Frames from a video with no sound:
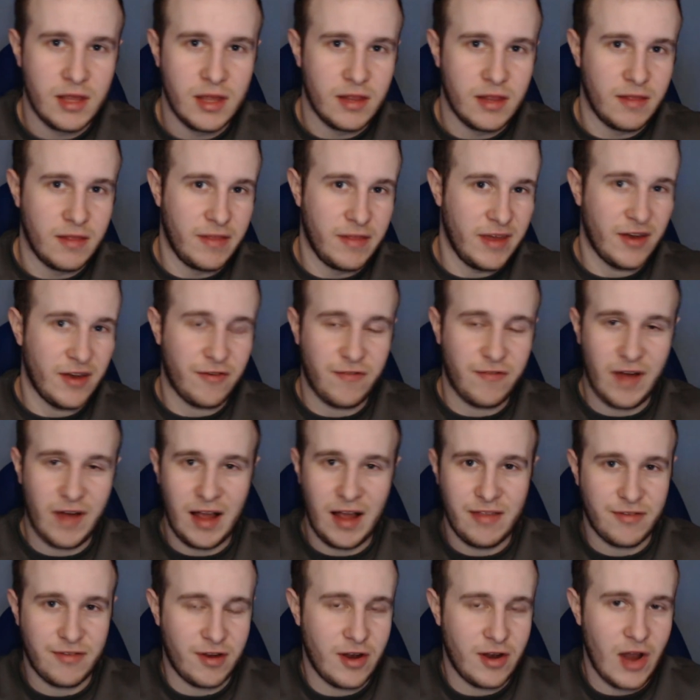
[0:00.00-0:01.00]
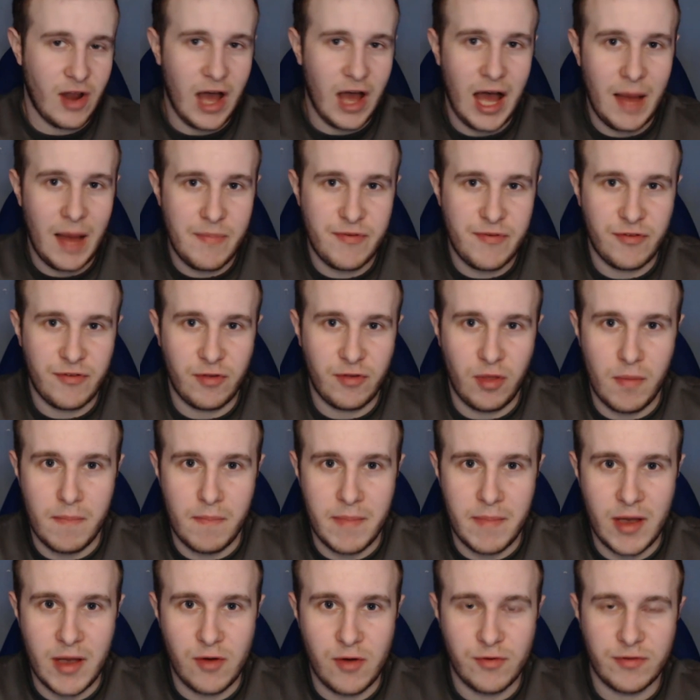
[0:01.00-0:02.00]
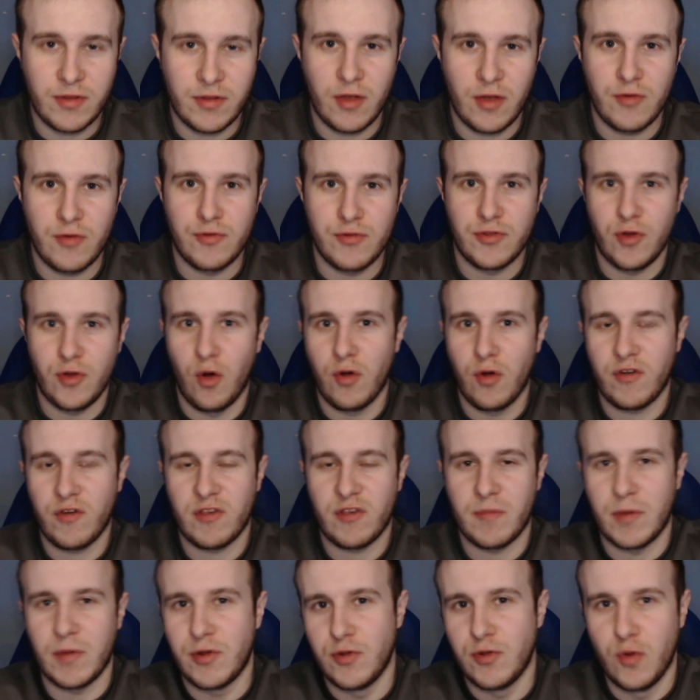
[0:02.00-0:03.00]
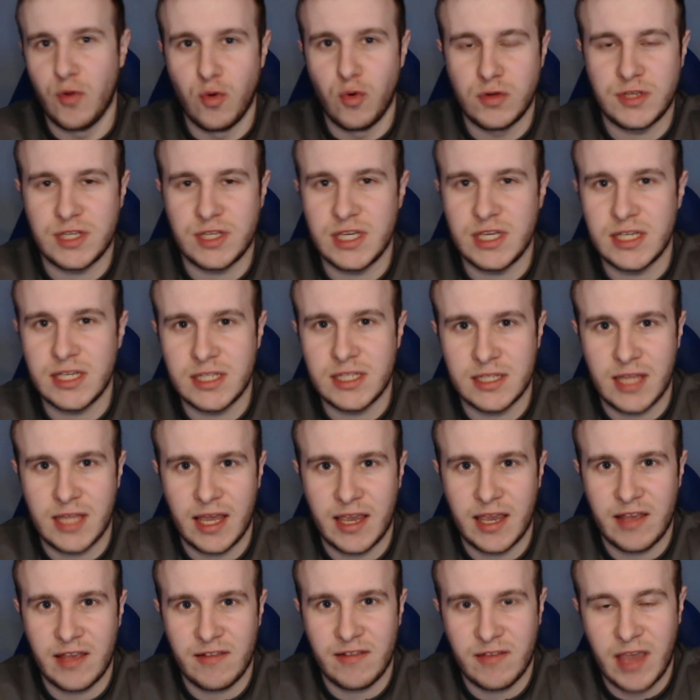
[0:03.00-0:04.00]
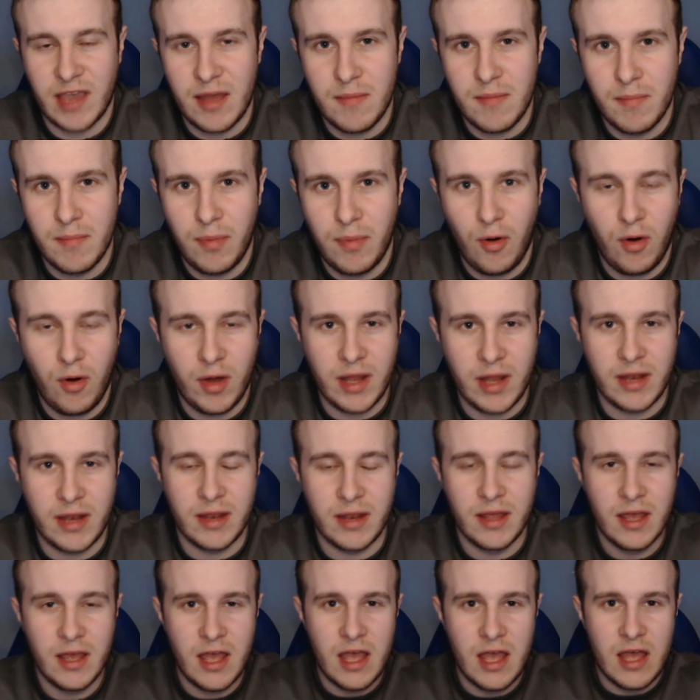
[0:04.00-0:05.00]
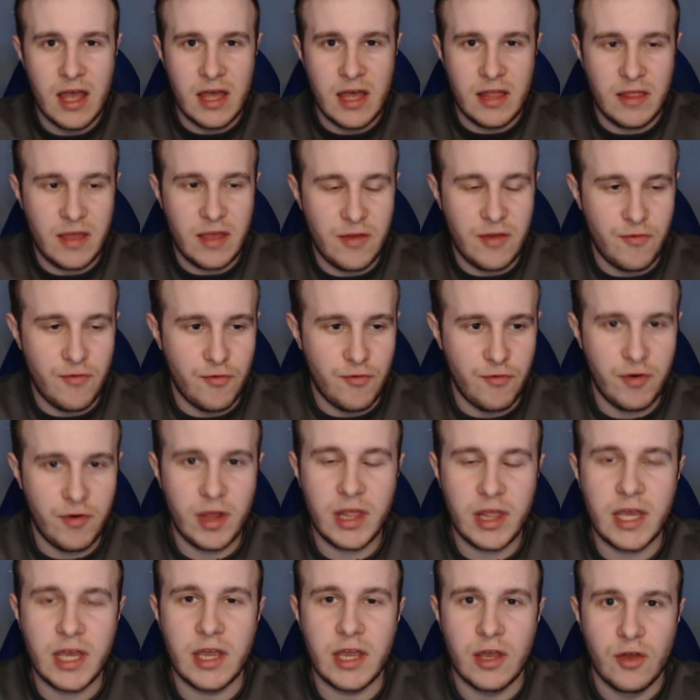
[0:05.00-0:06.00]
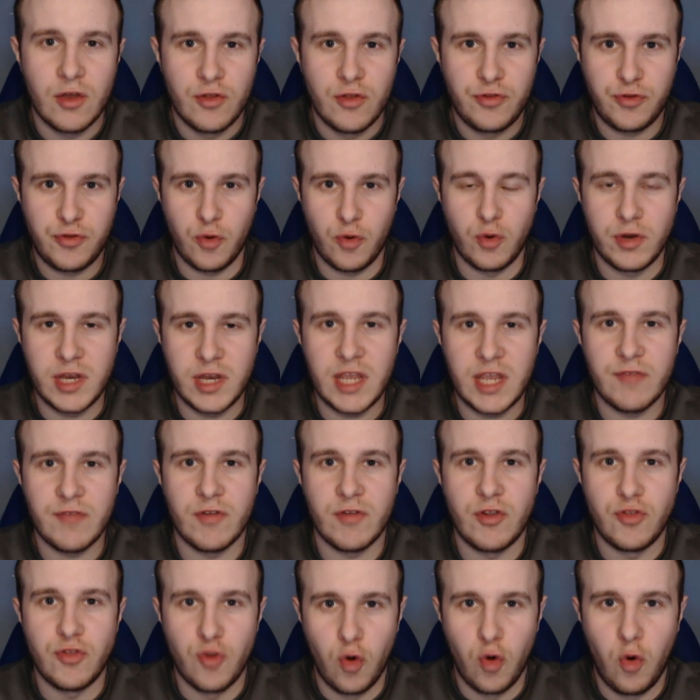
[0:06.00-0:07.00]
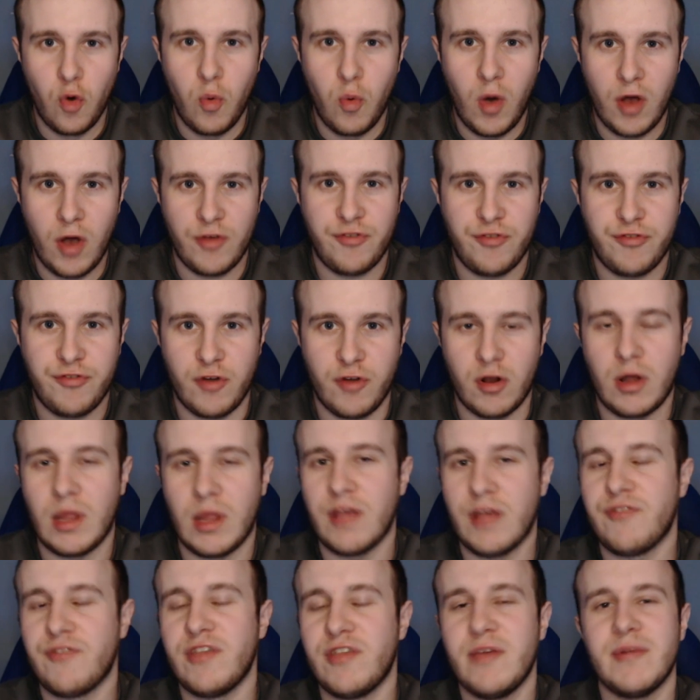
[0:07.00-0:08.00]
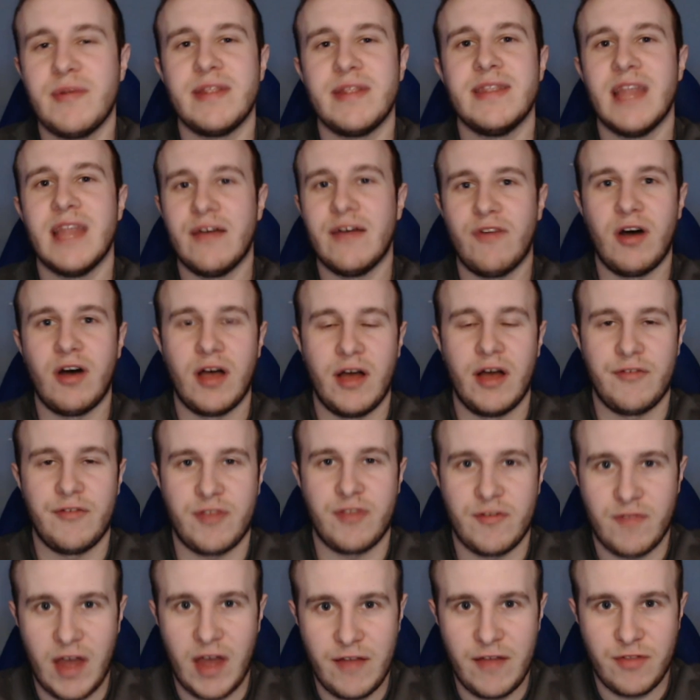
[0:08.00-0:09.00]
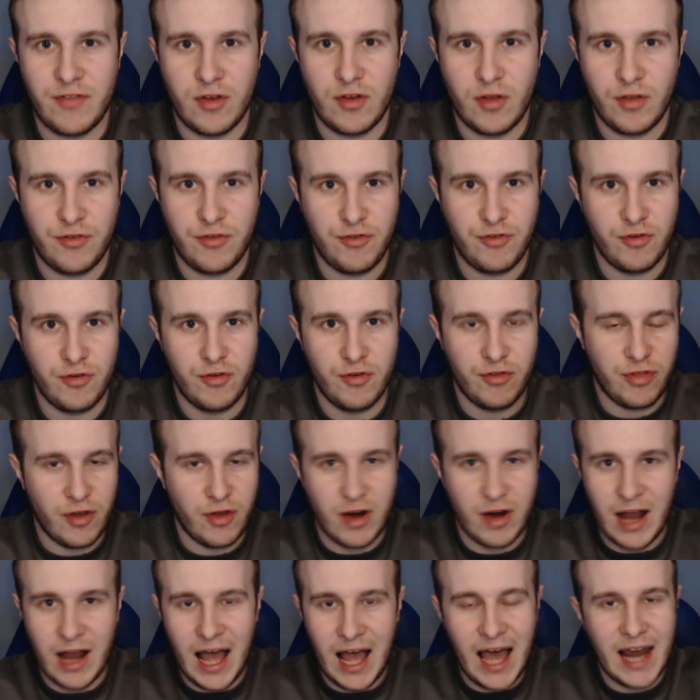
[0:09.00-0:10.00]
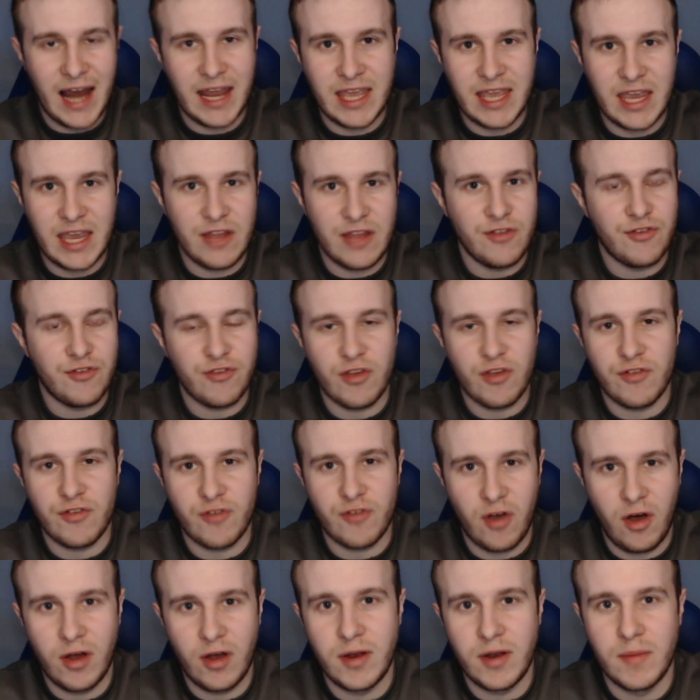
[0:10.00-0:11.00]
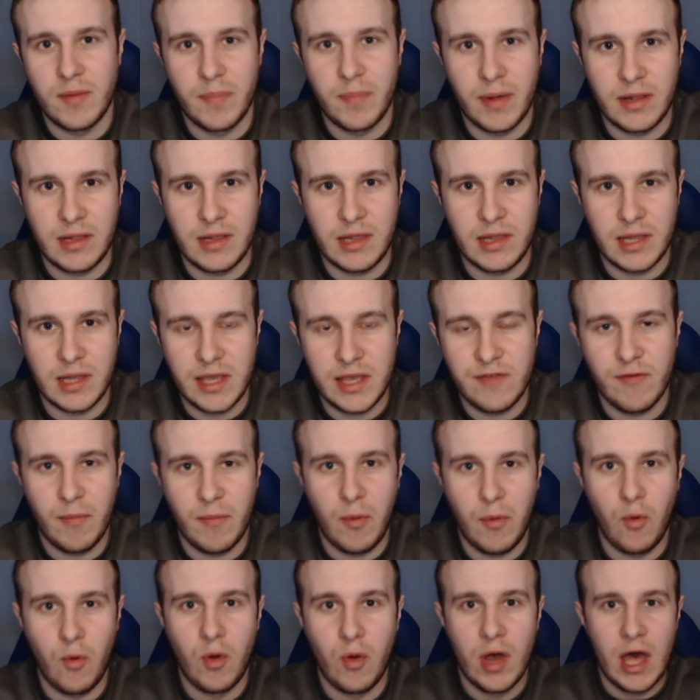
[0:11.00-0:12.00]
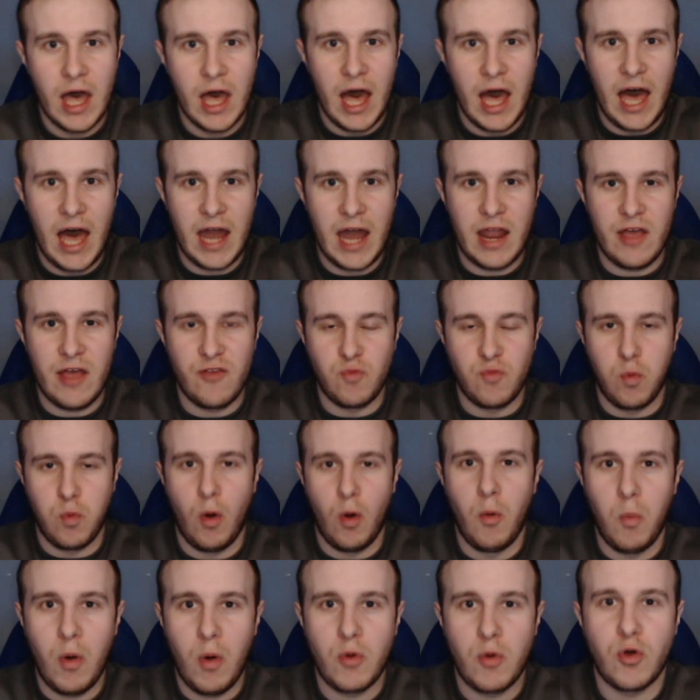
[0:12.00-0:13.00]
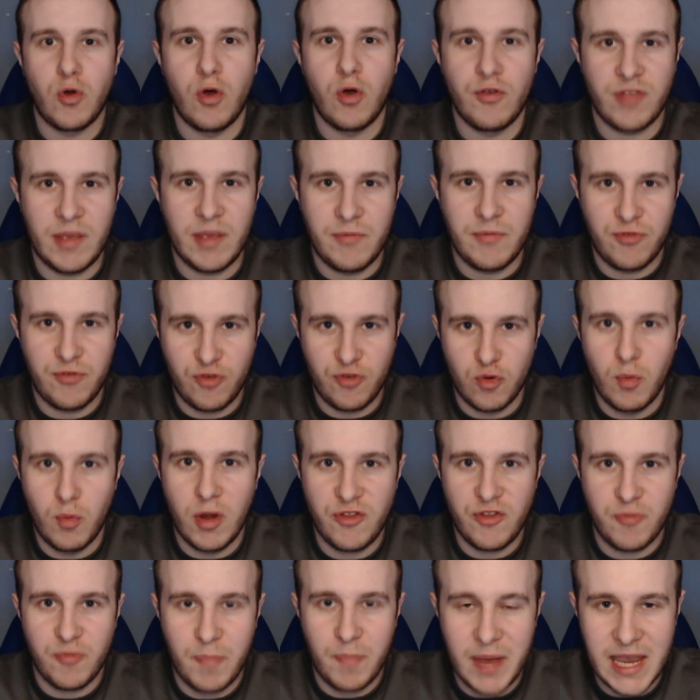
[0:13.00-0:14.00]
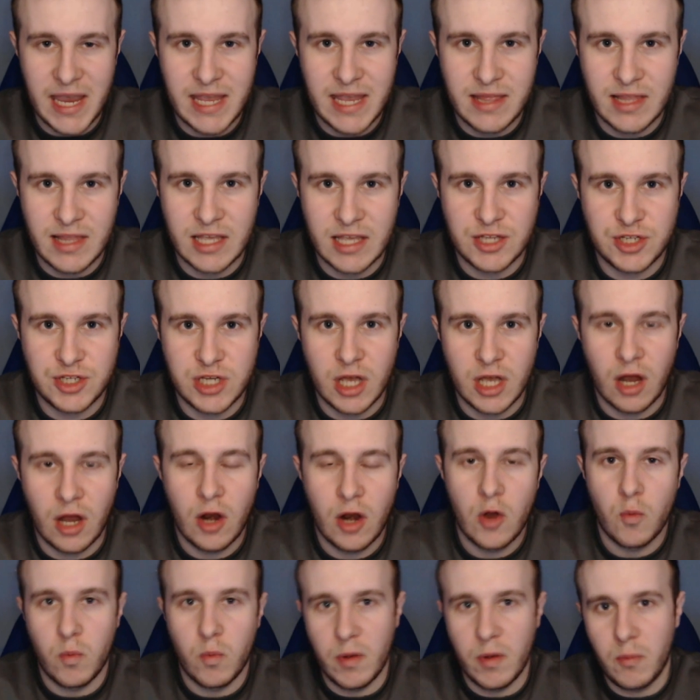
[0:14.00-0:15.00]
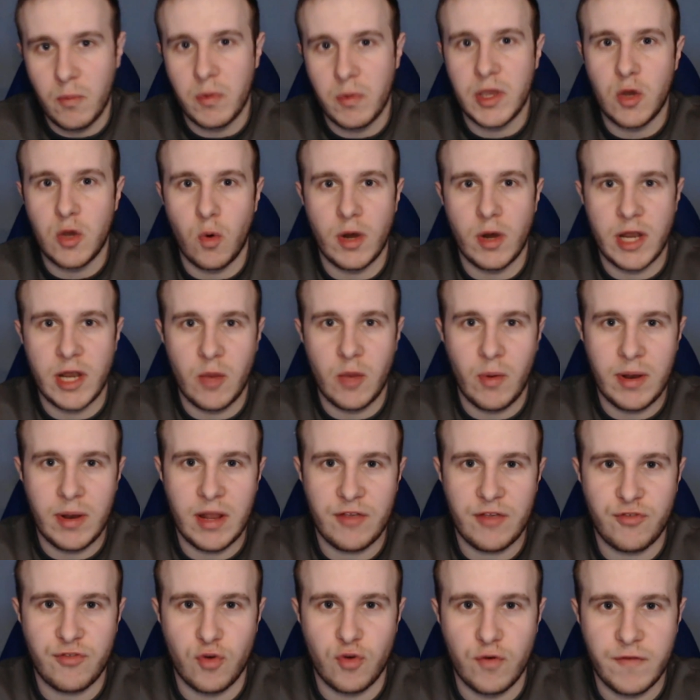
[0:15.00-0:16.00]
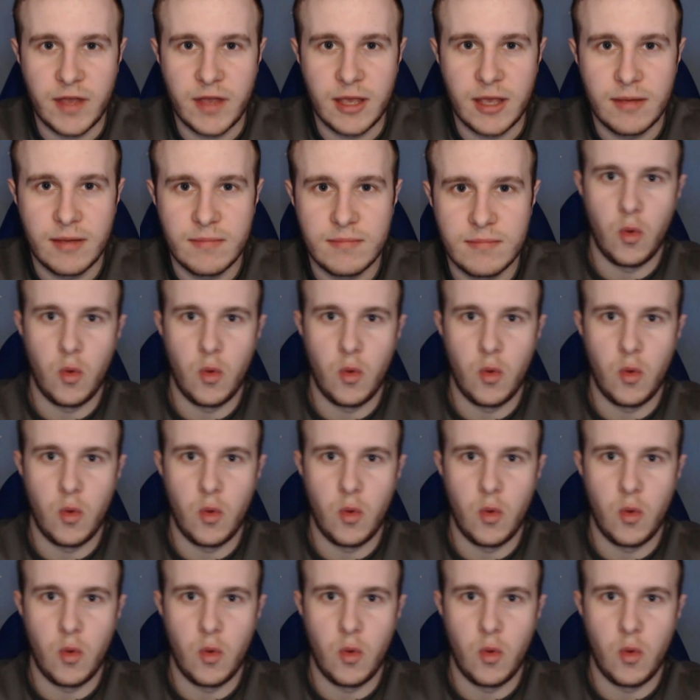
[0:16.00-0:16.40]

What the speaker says: Their fans are an absolute meltdown. Talks about no season tickets getting bought, and they really don't even know what a struggle is. They would never have survived in our shoes. Their arrogance is unbelievable, and it is what will cause them so much pain this year when we go on to win this trophy.